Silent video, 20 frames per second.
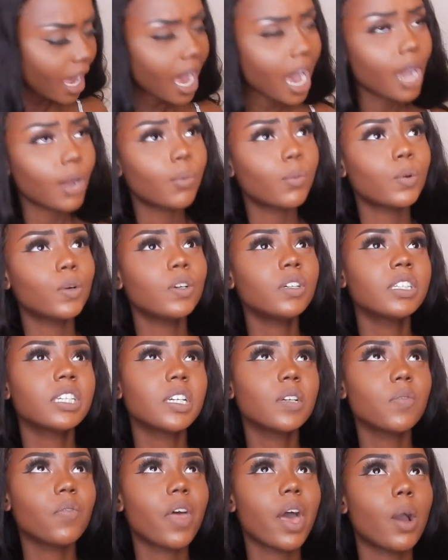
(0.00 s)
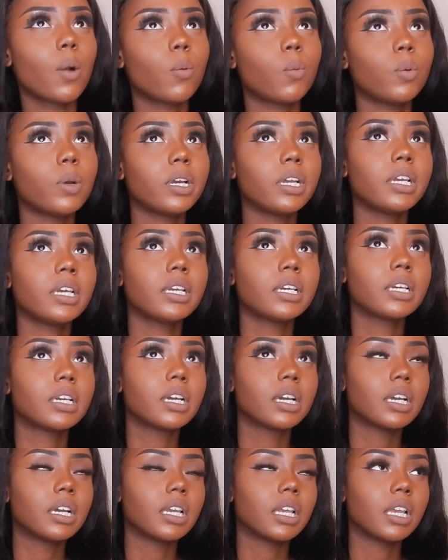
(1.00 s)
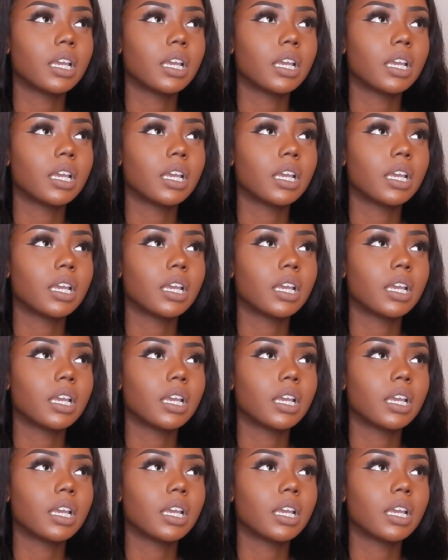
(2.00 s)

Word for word: I will give that wig